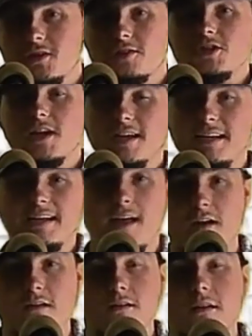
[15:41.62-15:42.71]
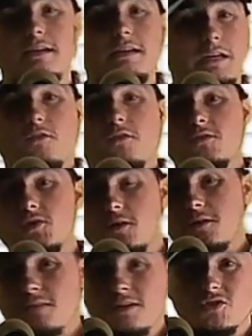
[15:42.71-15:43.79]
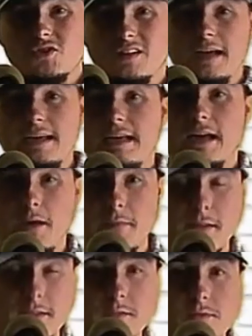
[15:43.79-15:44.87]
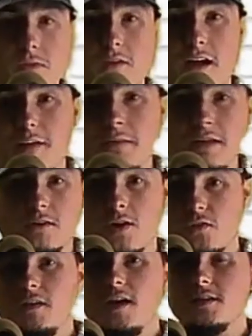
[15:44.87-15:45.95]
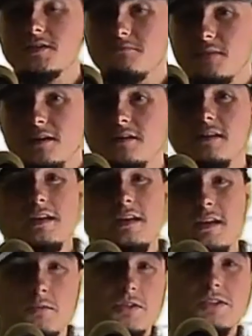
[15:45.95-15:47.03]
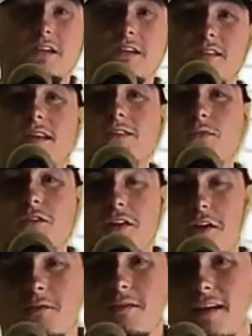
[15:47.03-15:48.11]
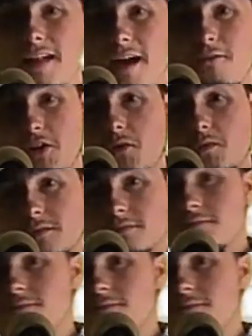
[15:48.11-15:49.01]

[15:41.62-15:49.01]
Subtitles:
y'all checking it out. If you enjoyed it, make sure to like, comment, subscribe, hit the notification bell, and we'll see you in the next video, man. Have a good one.